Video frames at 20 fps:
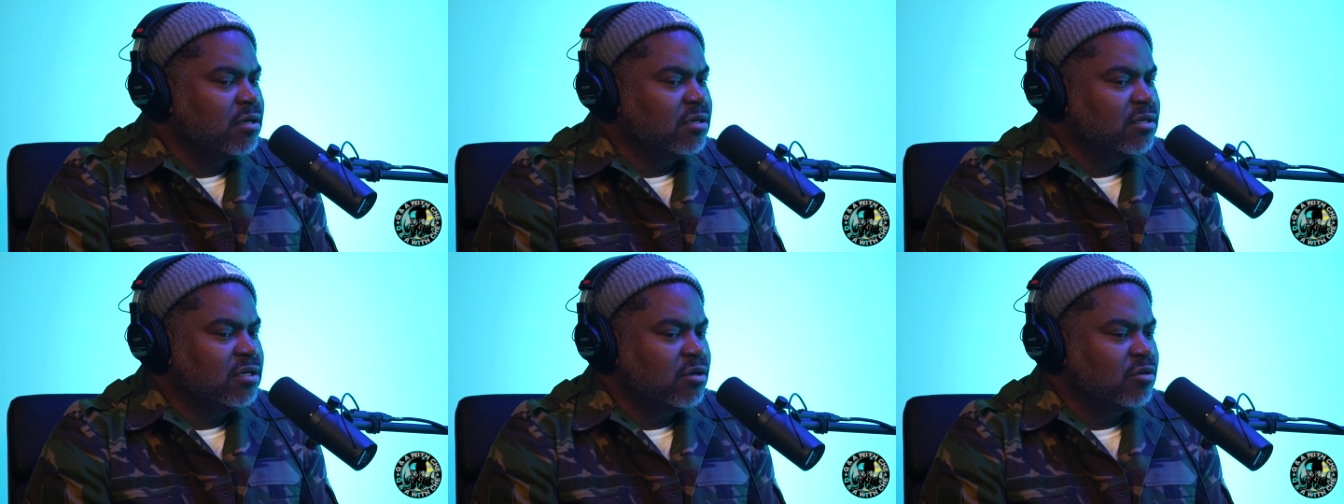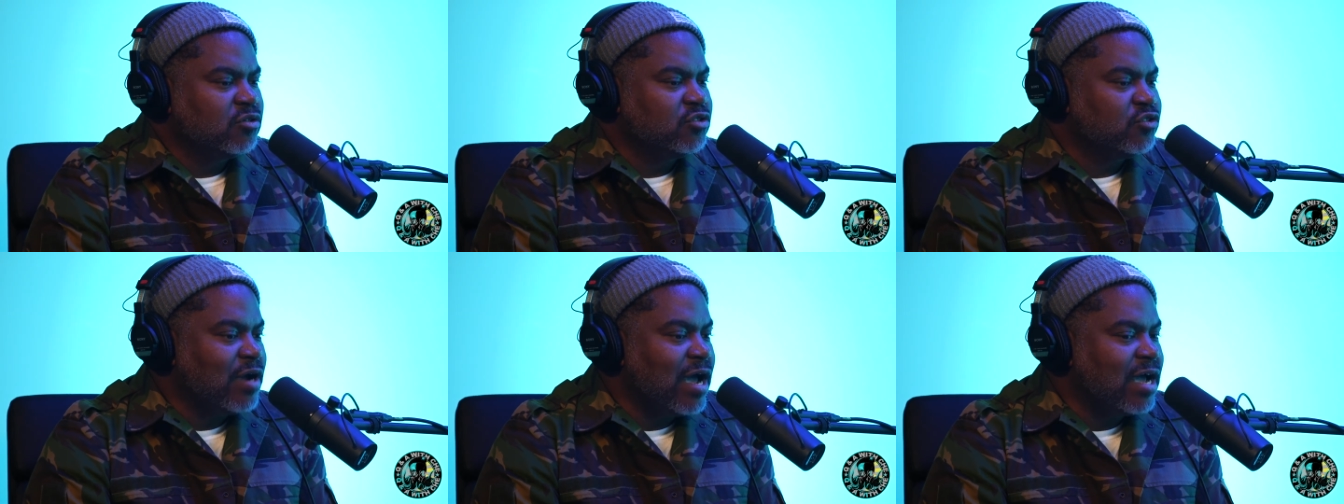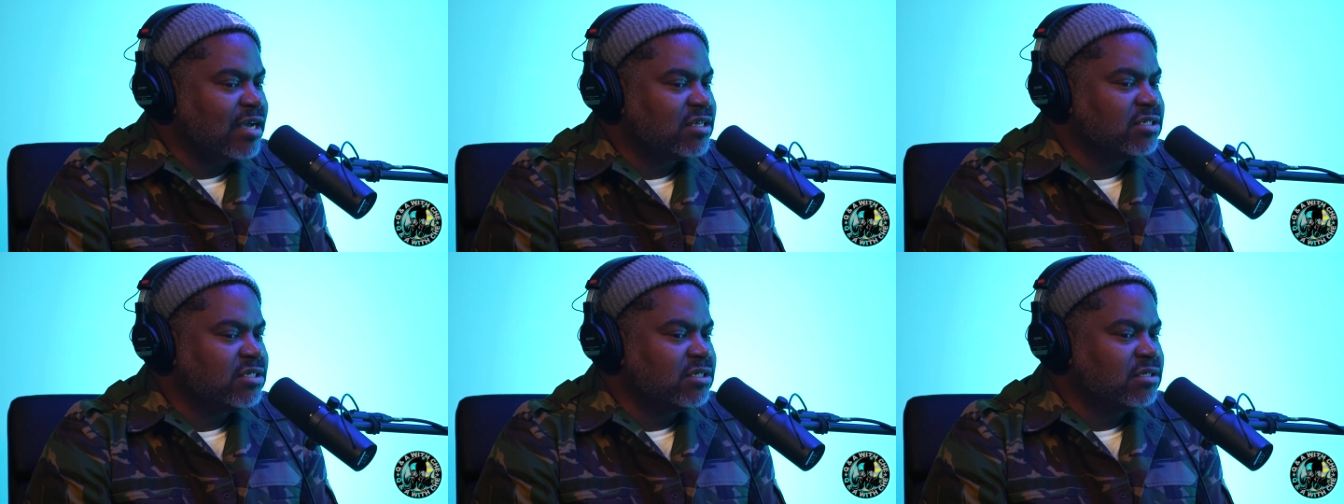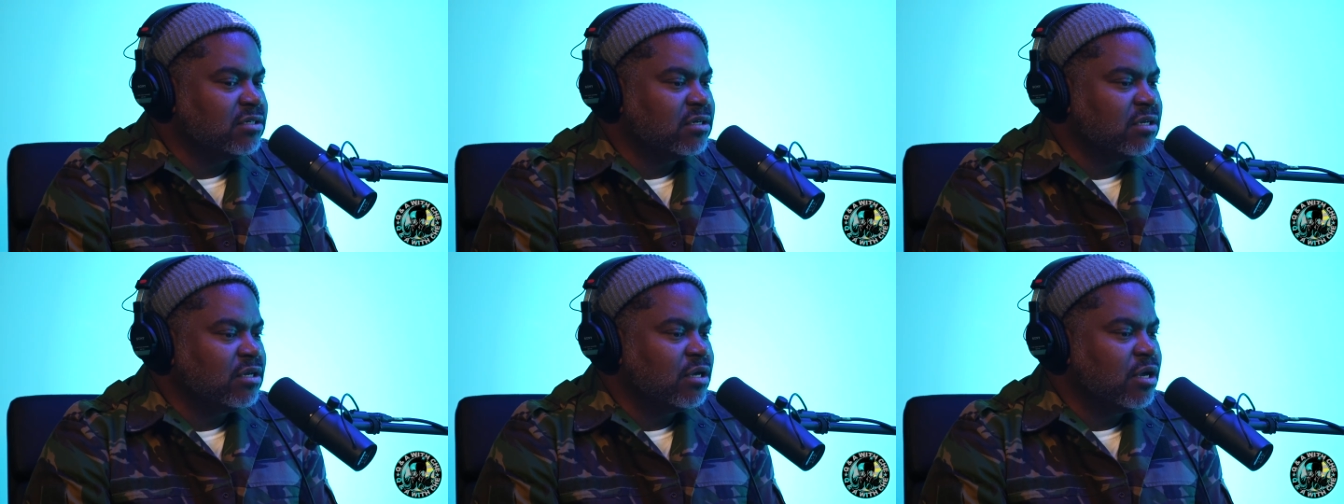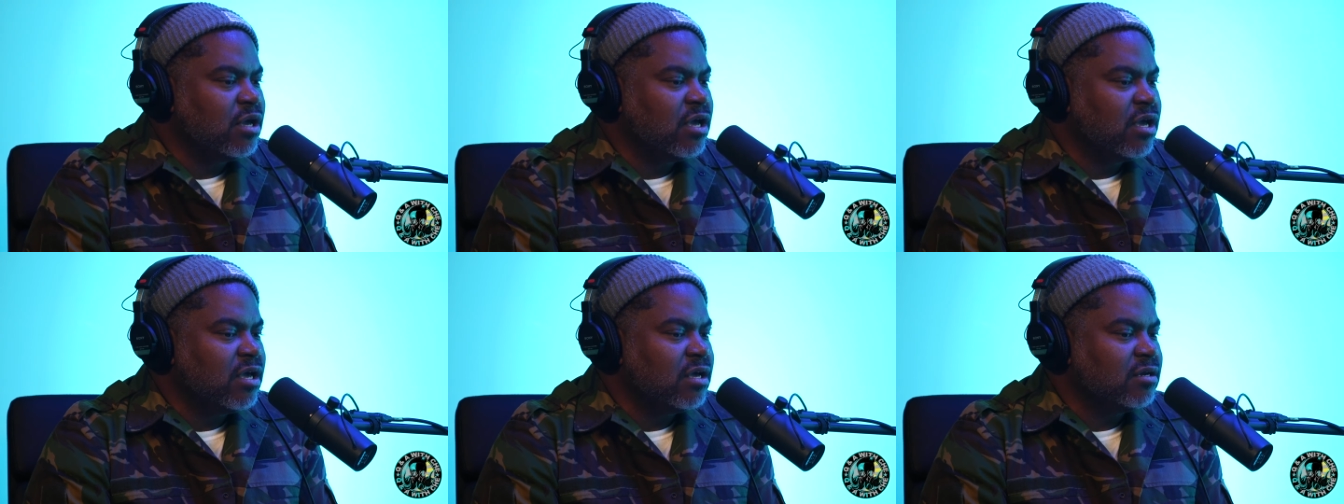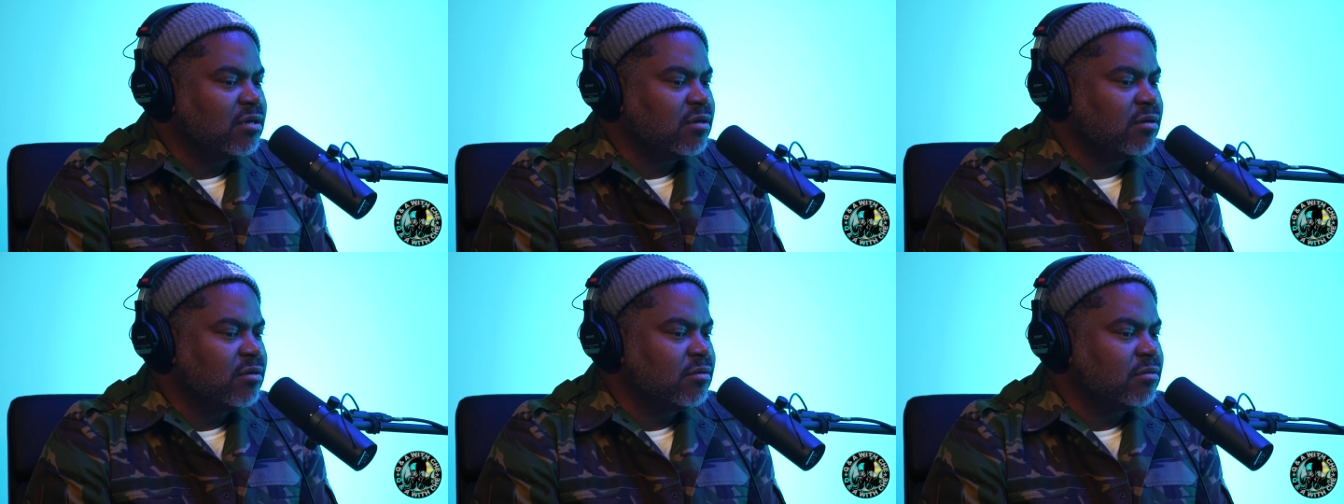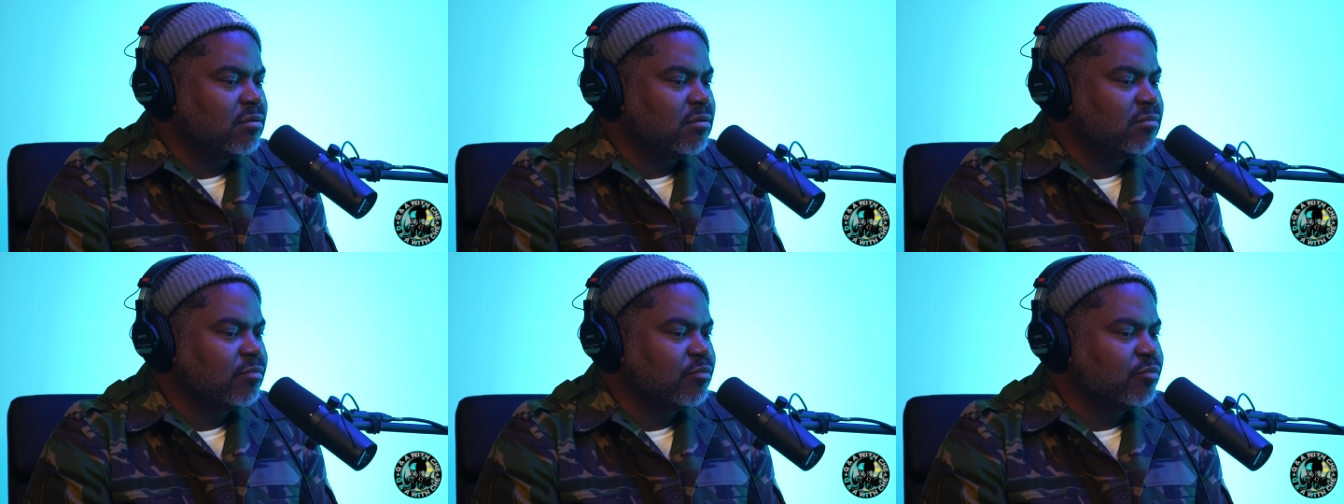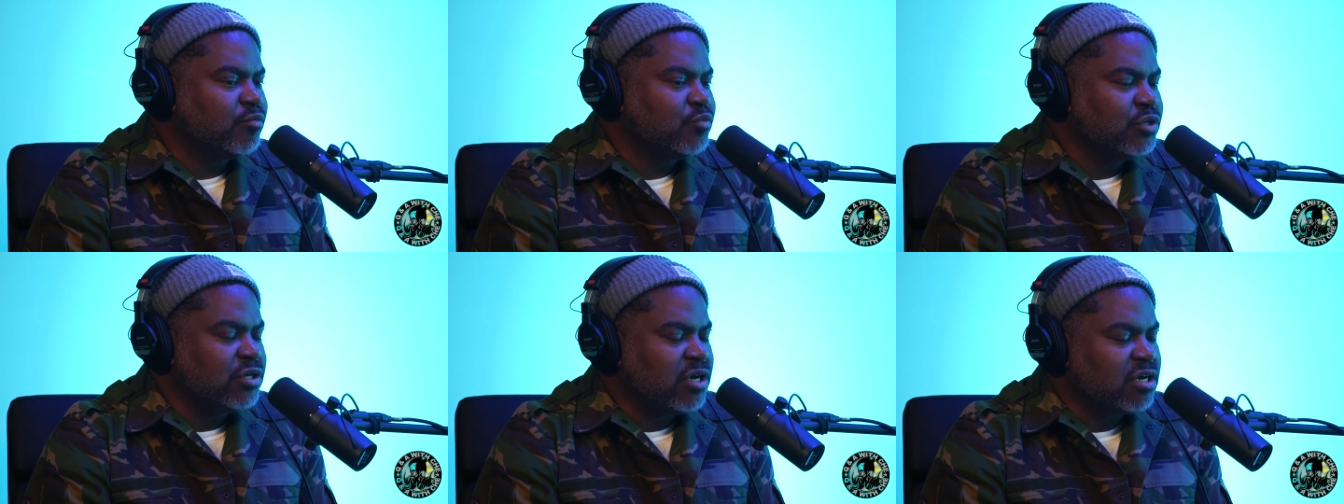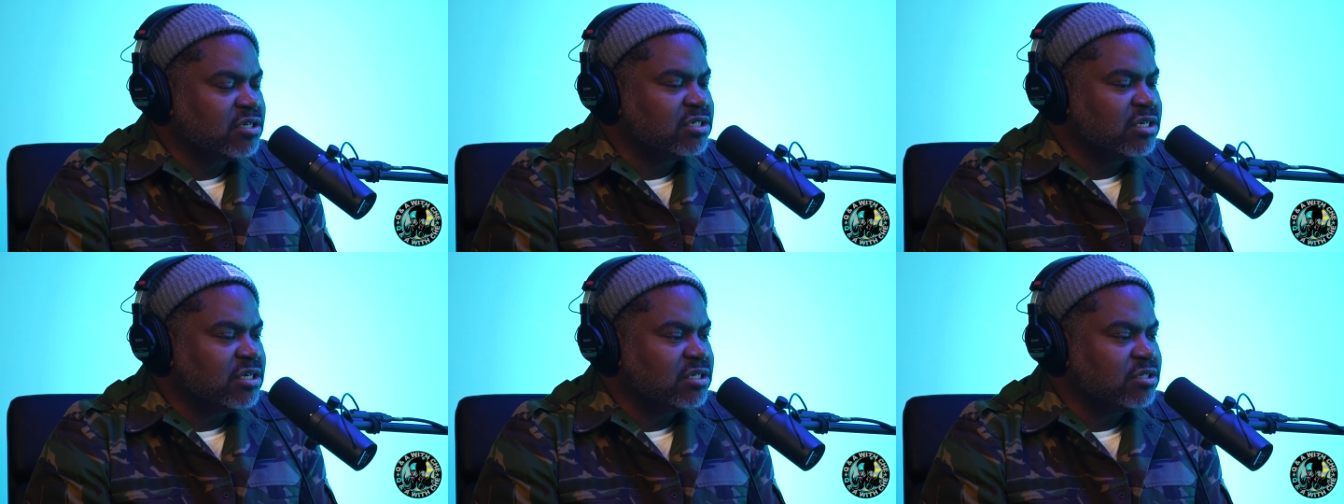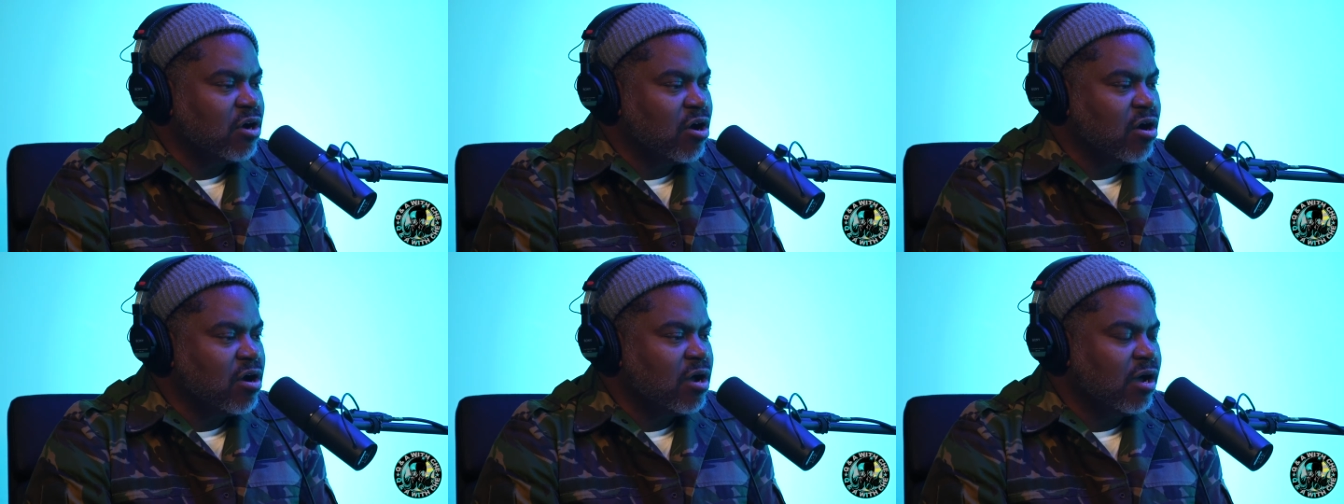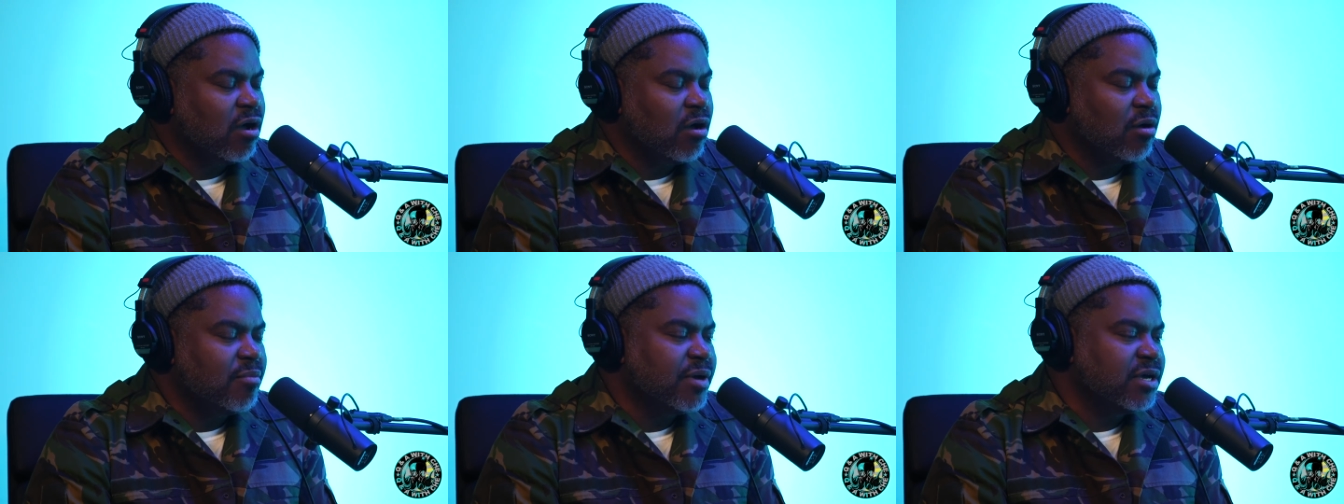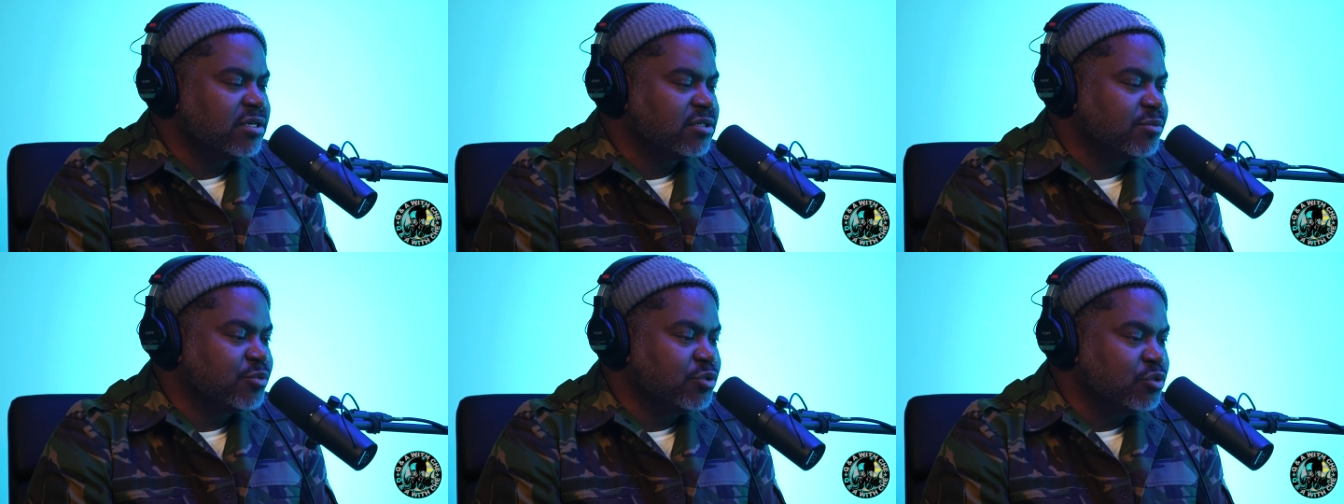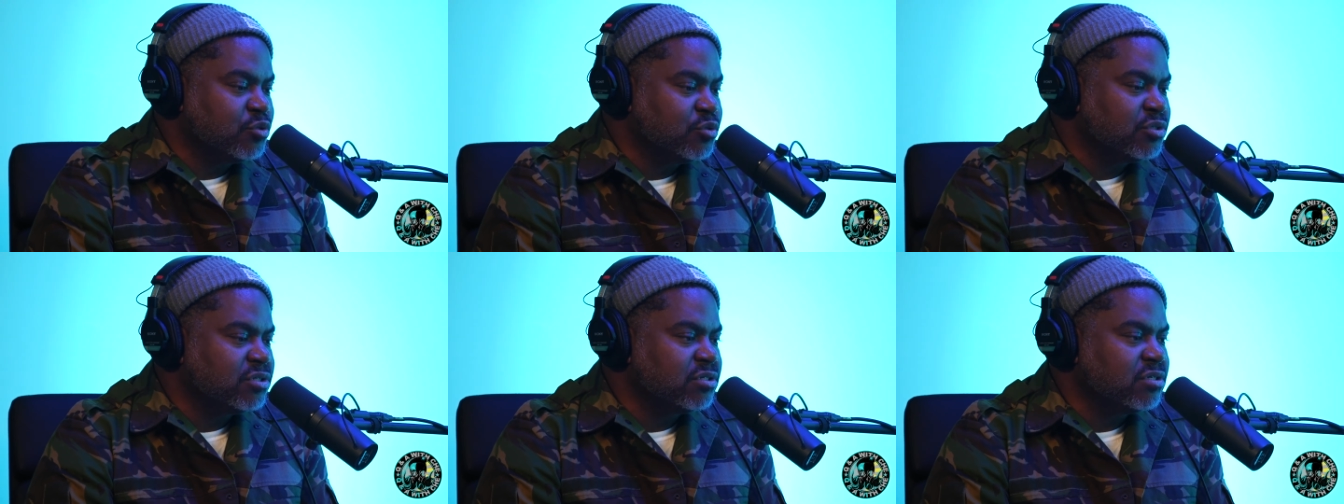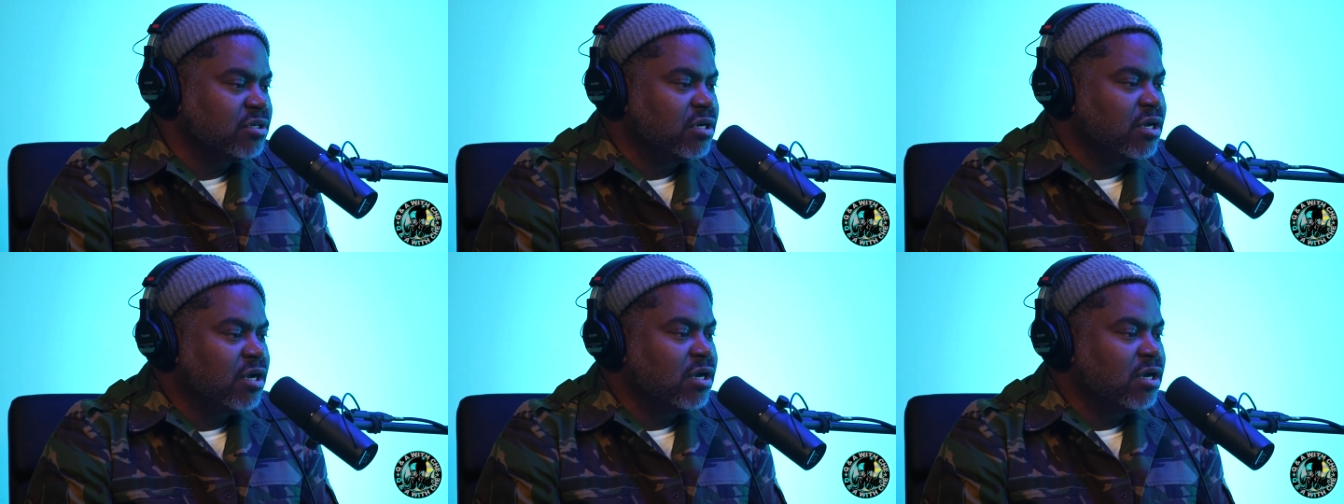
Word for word: you know, traction and production as a um as a producer.